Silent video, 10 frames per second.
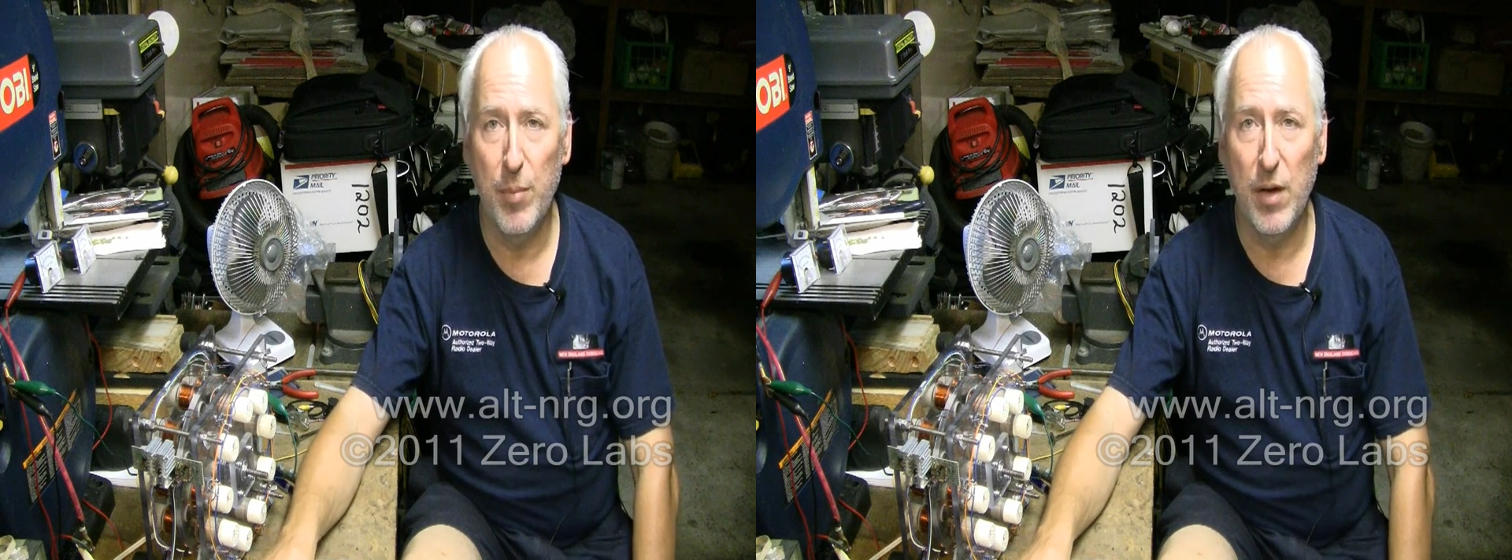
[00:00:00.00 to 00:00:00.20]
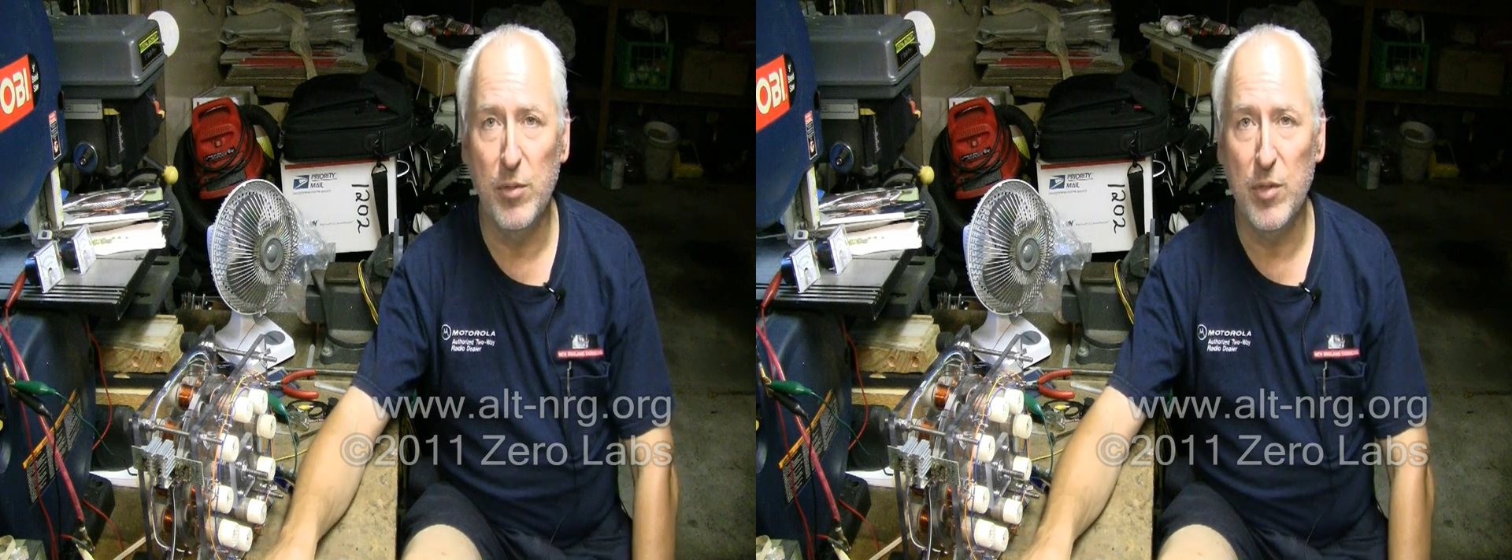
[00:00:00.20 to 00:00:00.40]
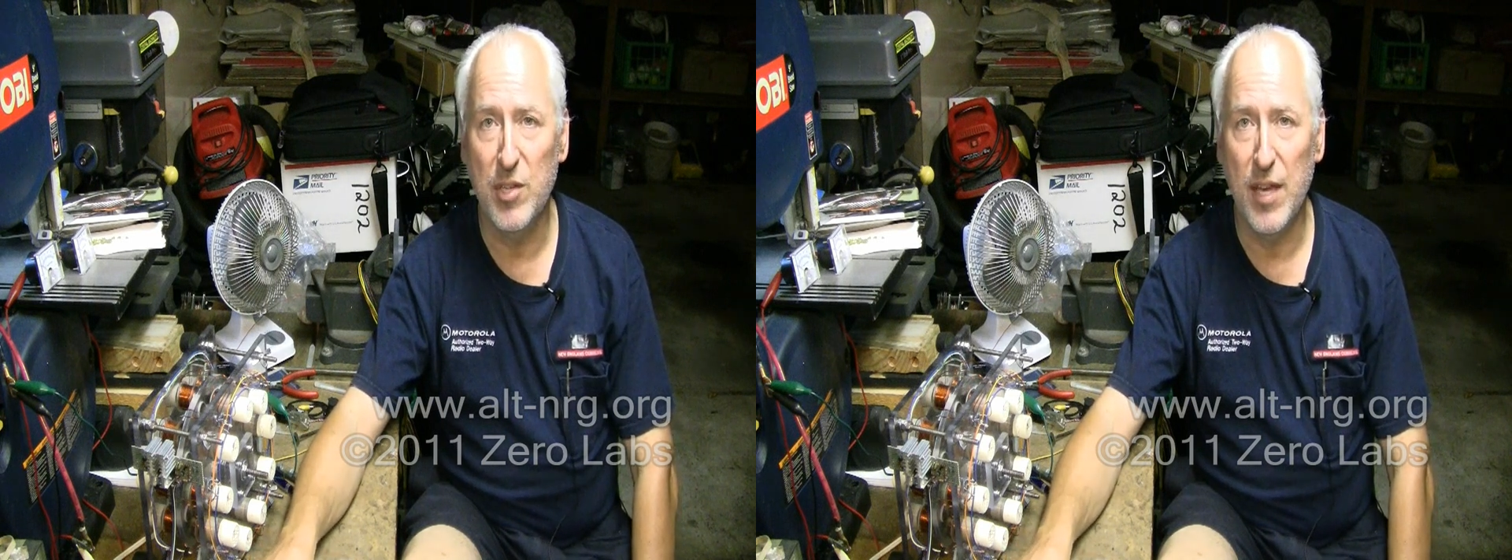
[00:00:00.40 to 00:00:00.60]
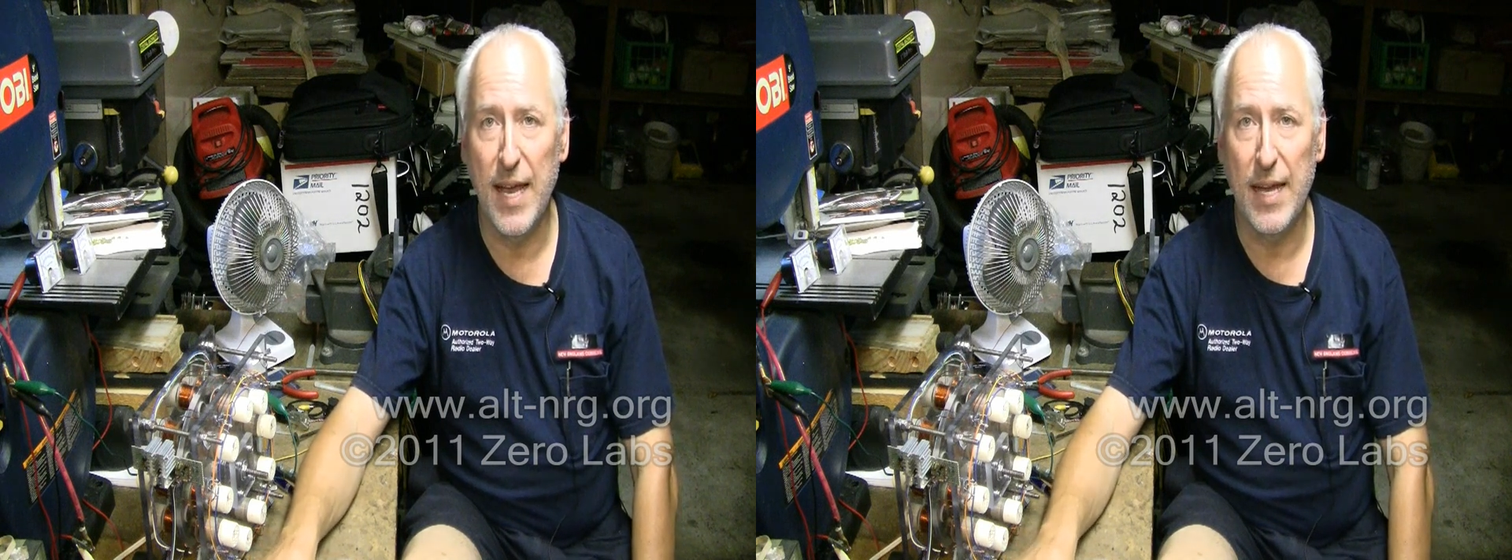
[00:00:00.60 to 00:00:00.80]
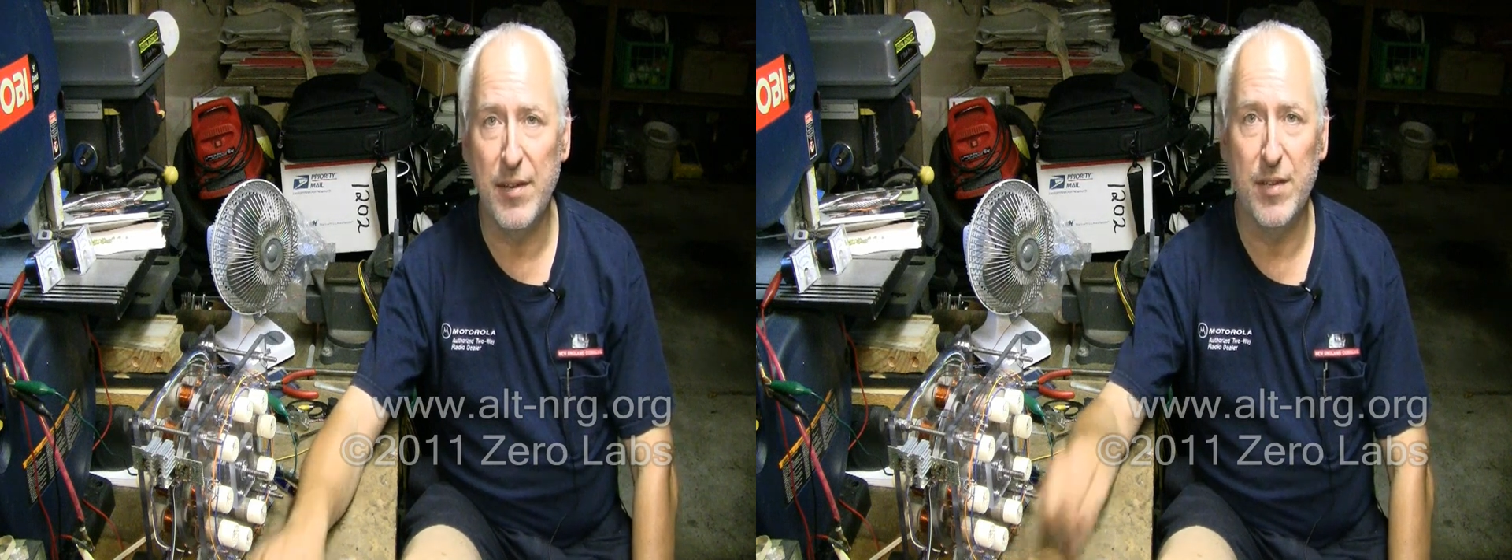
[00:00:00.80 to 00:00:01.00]
published
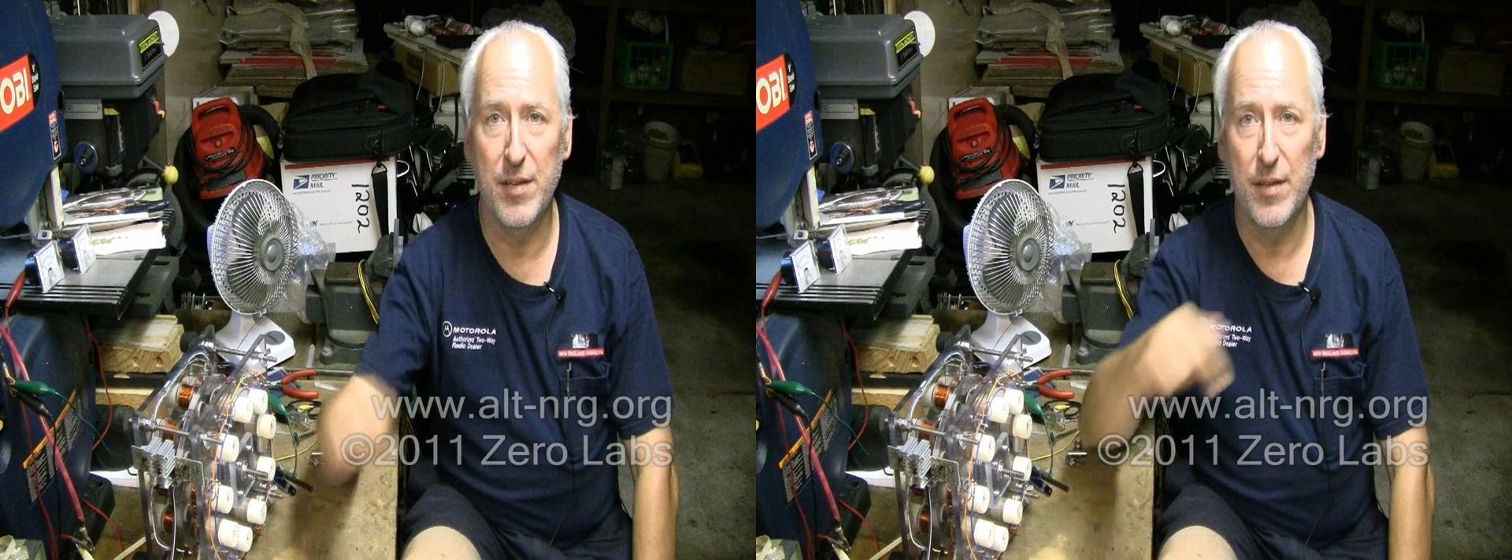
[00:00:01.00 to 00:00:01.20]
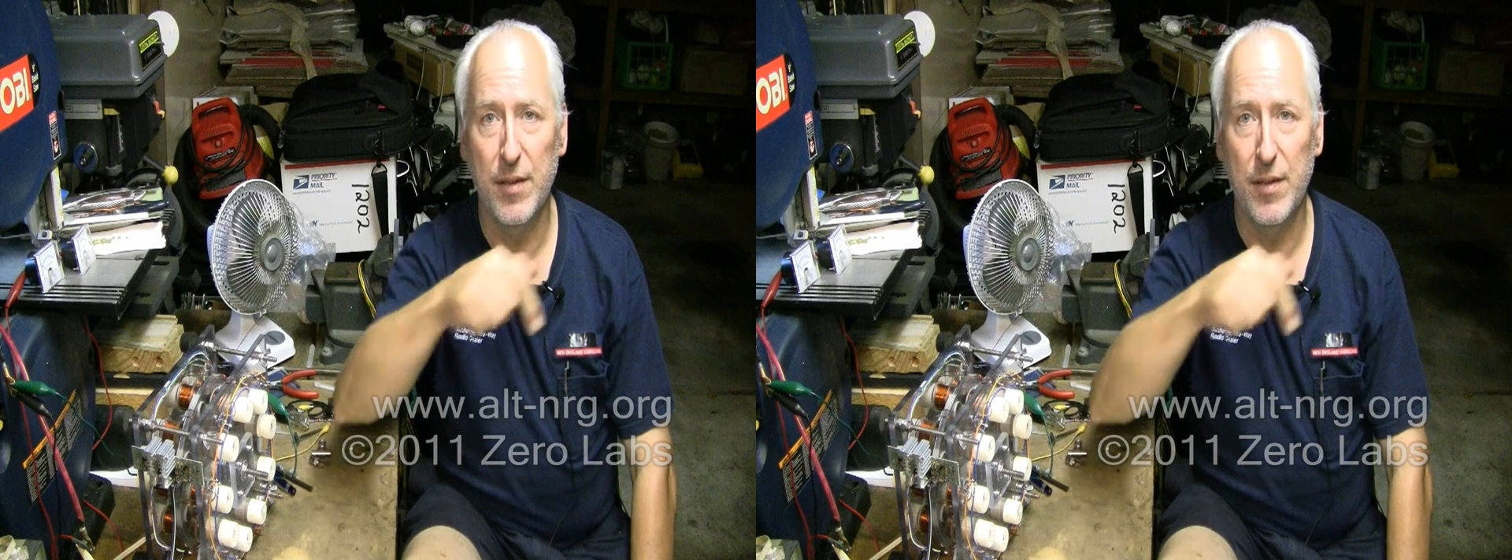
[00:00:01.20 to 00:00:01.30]
at